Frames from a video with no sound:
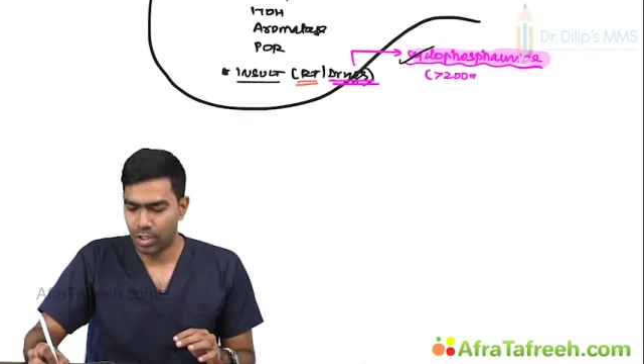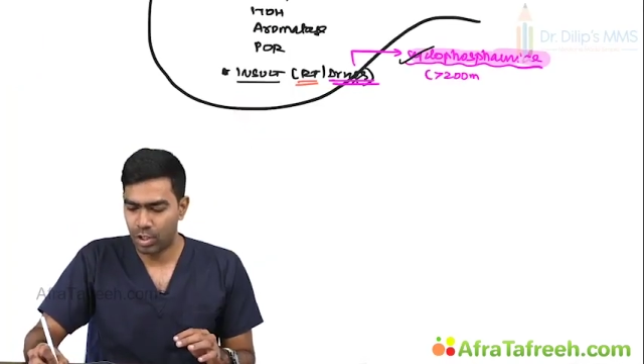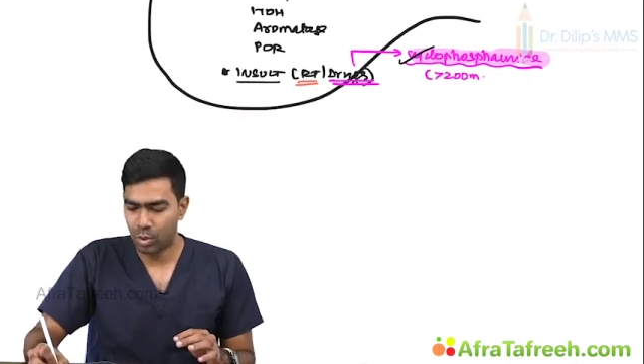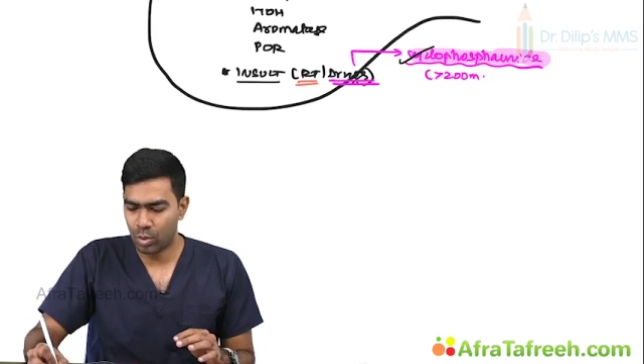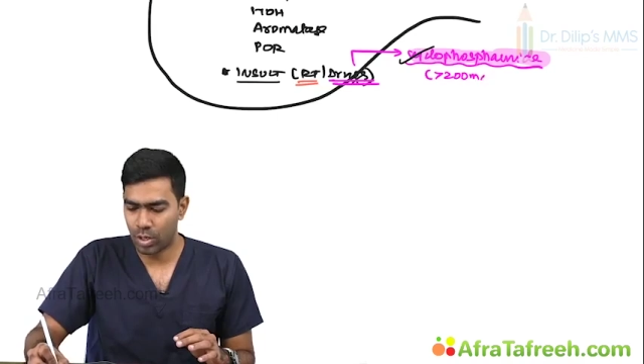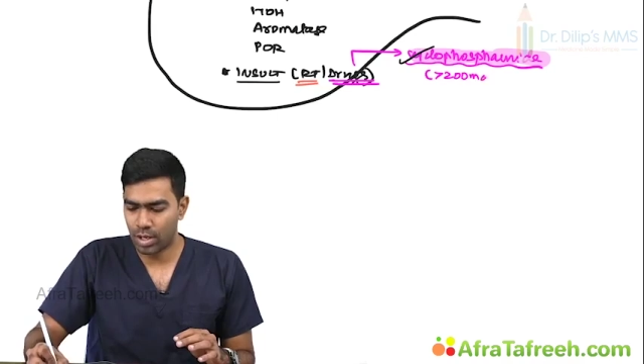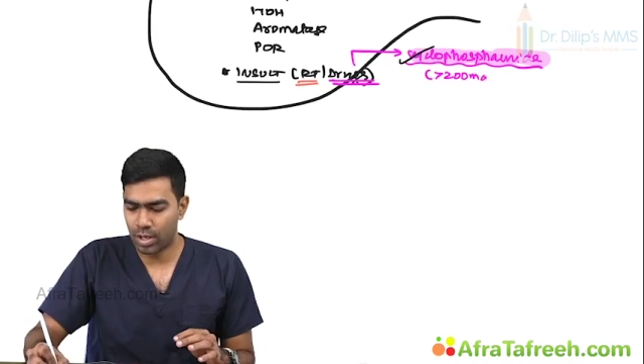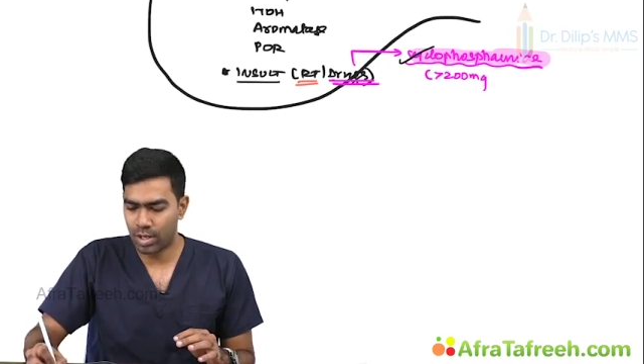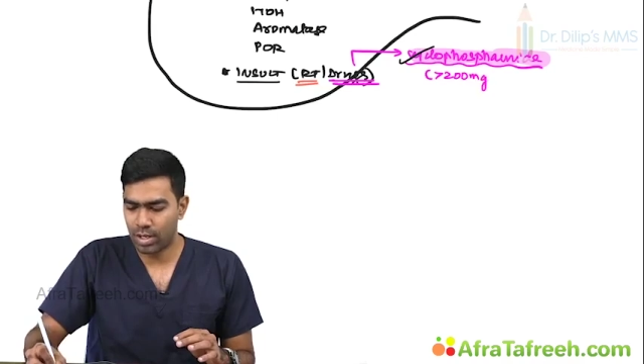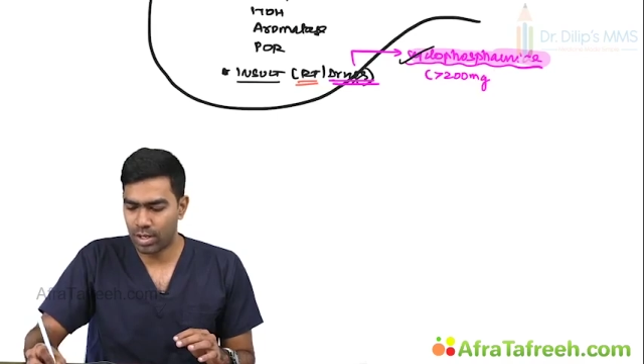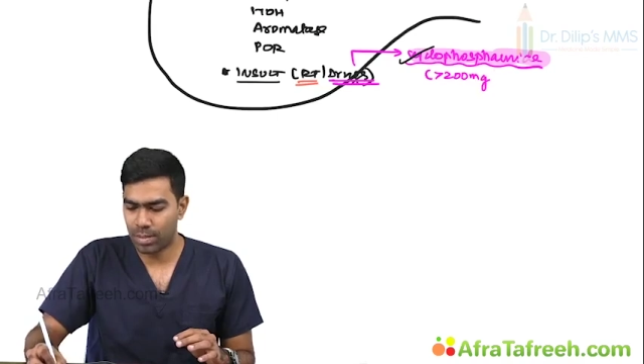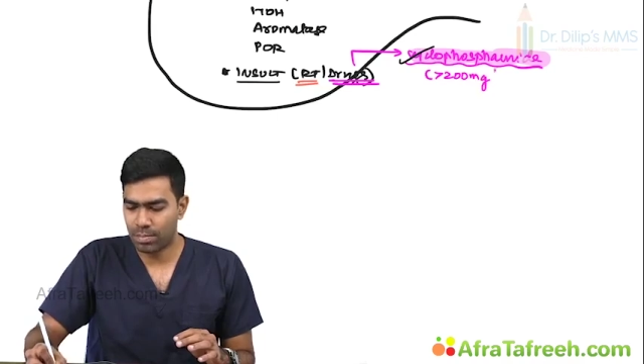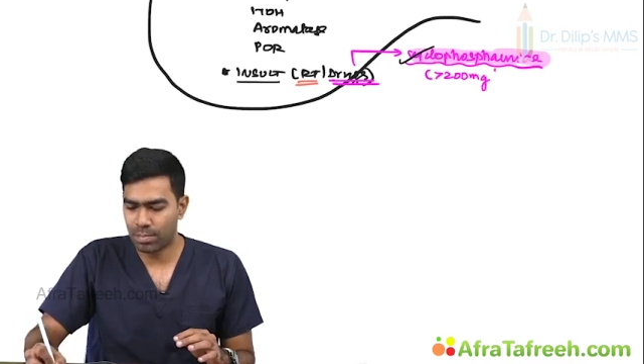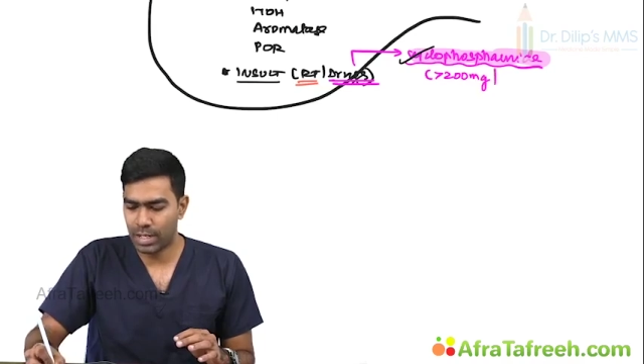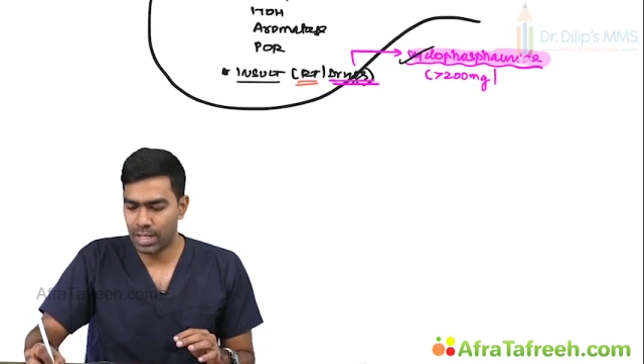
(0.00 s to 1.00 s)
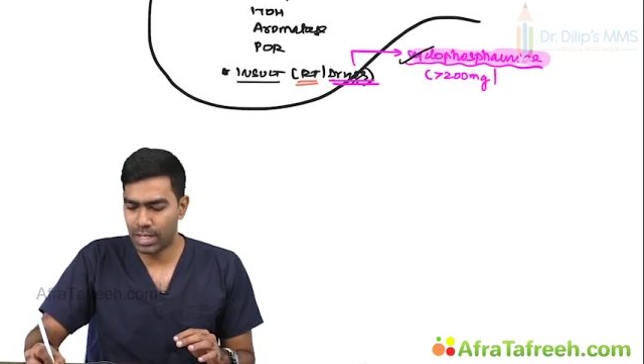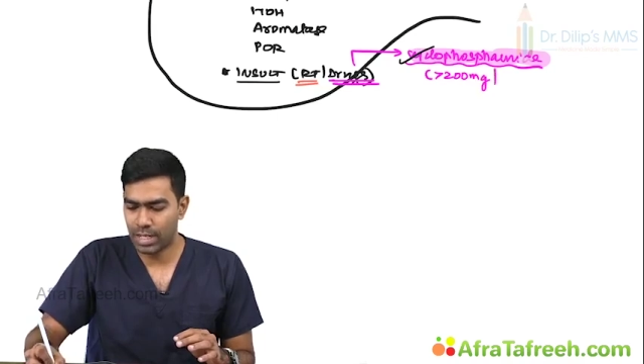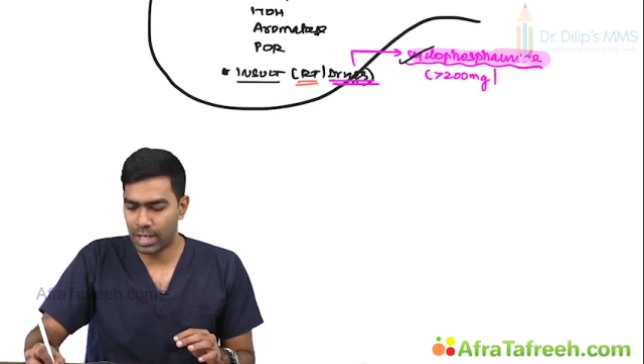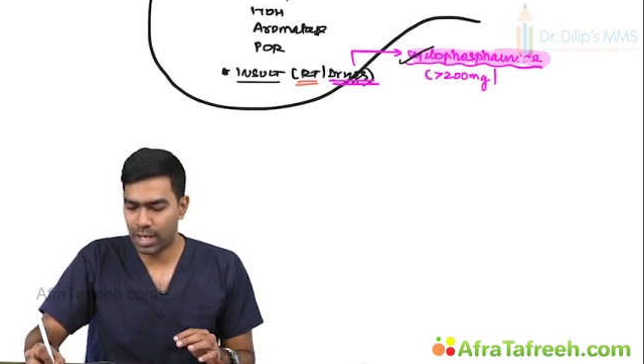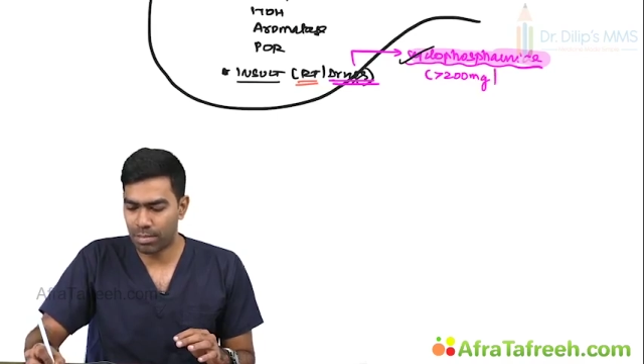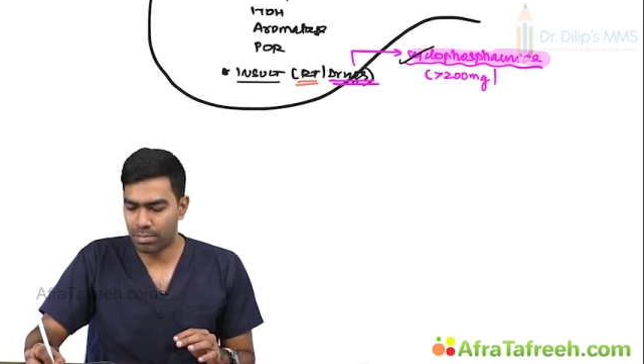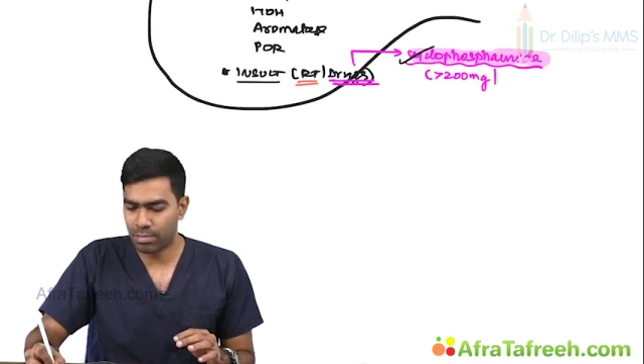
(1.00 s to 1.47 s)
200
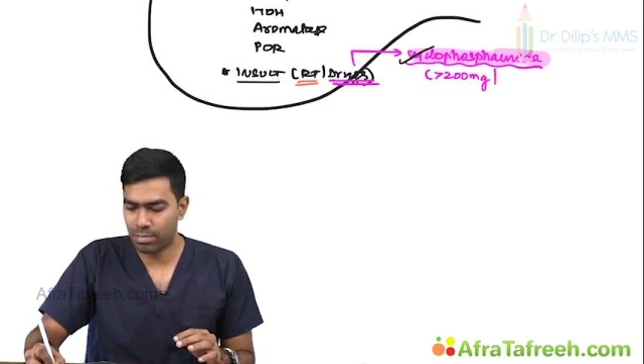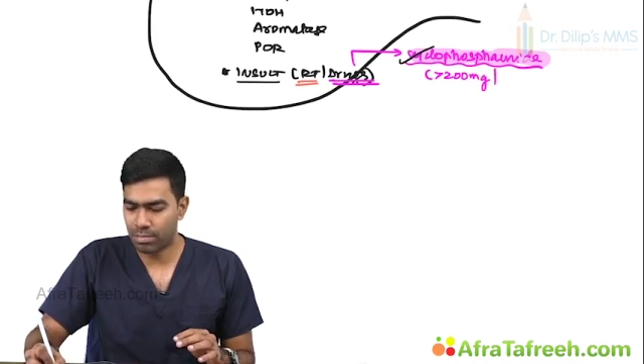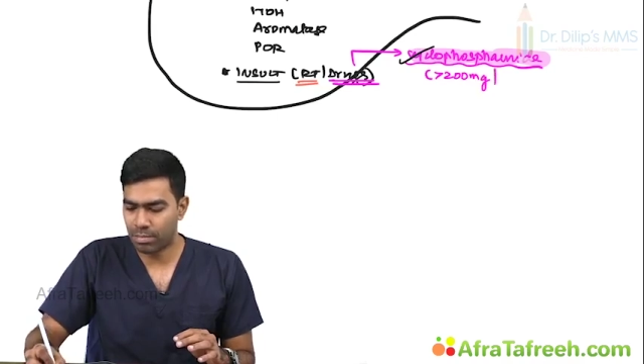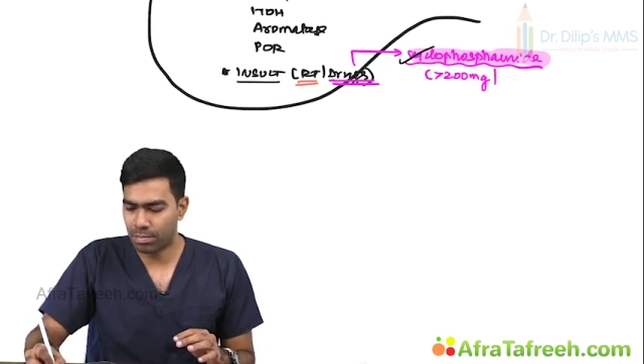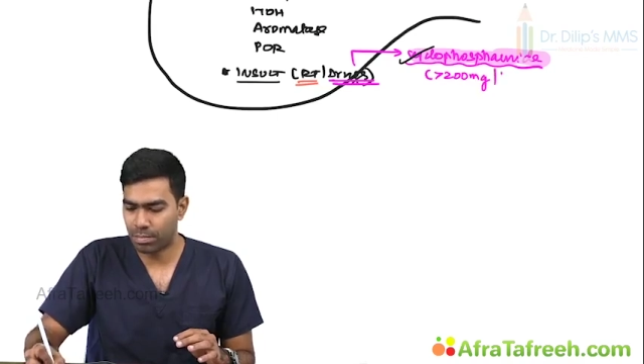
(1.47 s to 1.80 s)
milligram